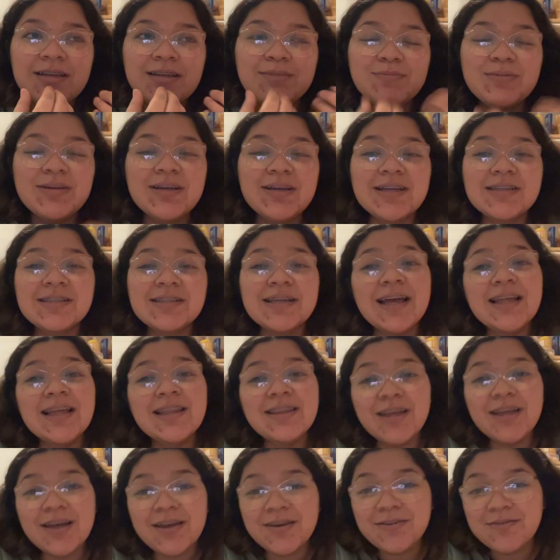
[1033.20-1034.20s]
because I
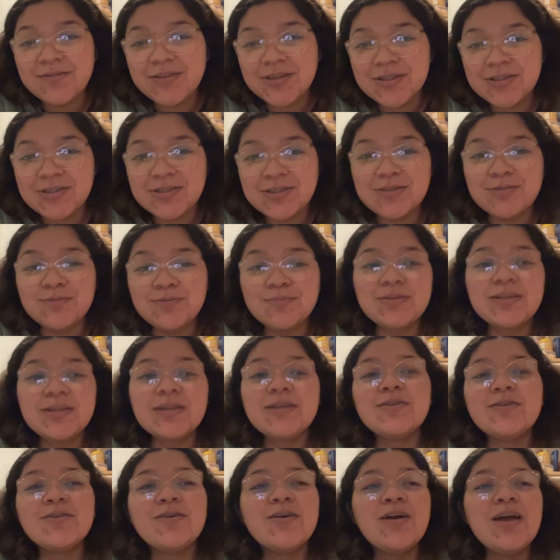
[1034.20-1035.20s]
love YouTube.
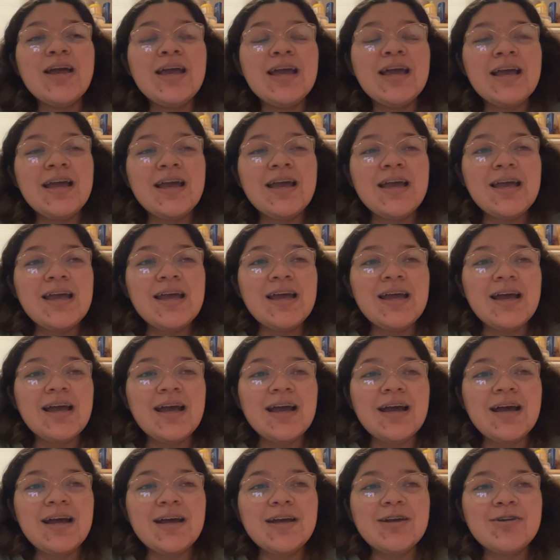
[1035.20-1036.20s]
You know,
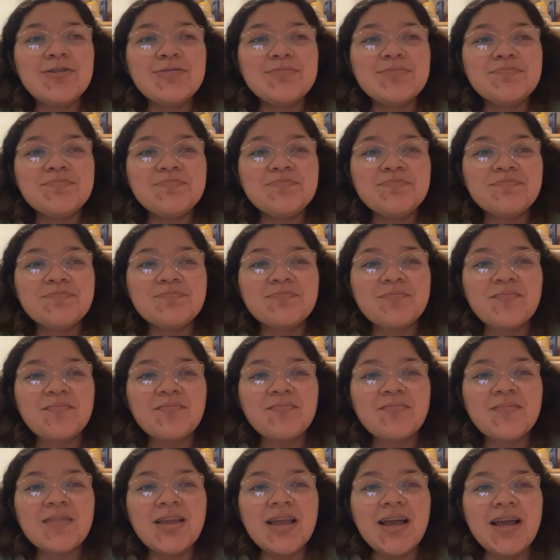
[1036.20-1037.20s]
um,
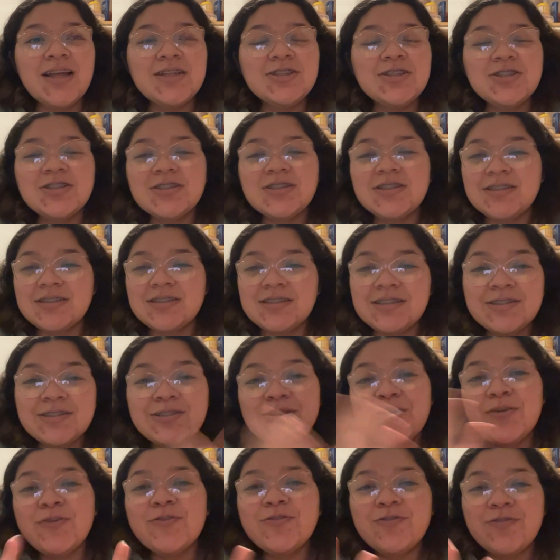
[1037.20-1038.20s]
it's just
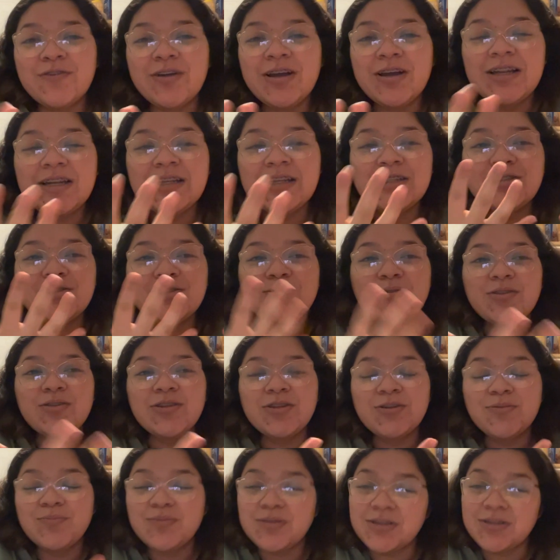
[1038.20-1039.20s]
so fun and so
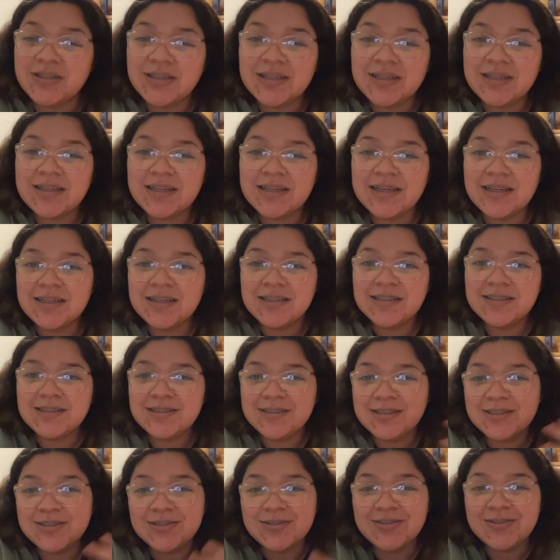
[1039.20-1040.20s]
therapeutic
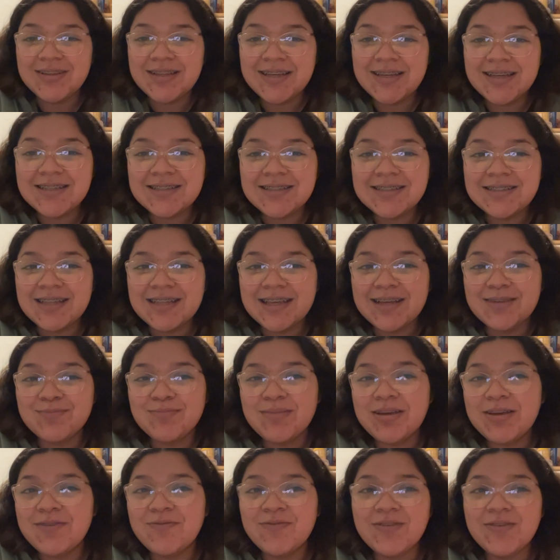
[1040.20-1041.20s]
to do this, like
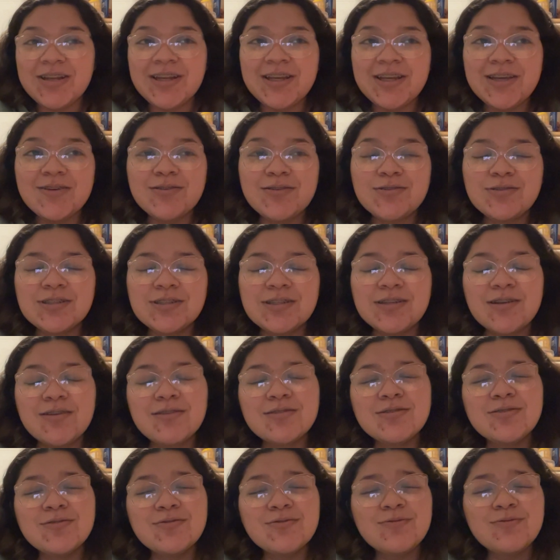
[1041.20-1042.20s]
make videos, and
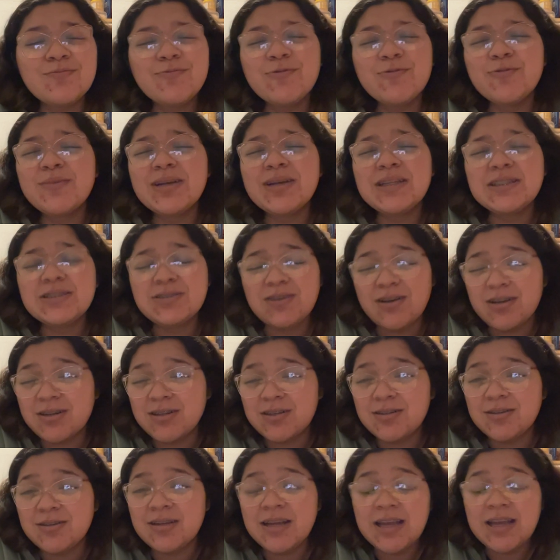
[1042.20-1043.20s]
also for my
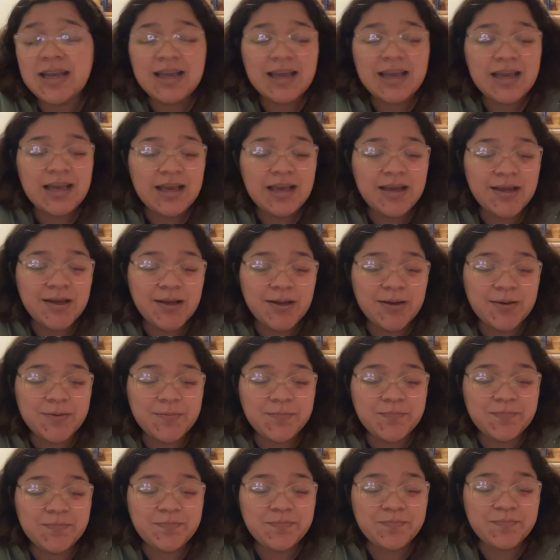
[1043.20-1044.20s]
daughter.
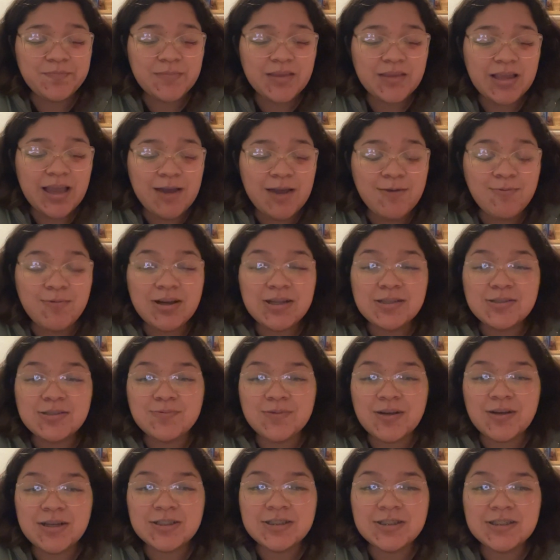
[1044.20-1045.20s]
Um, I was
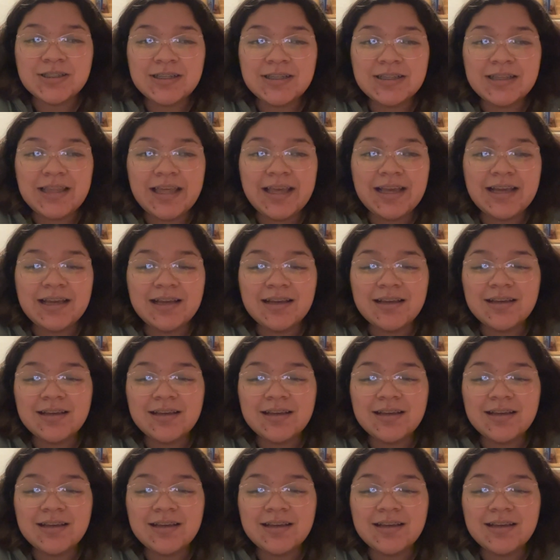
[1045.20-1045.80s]
watching like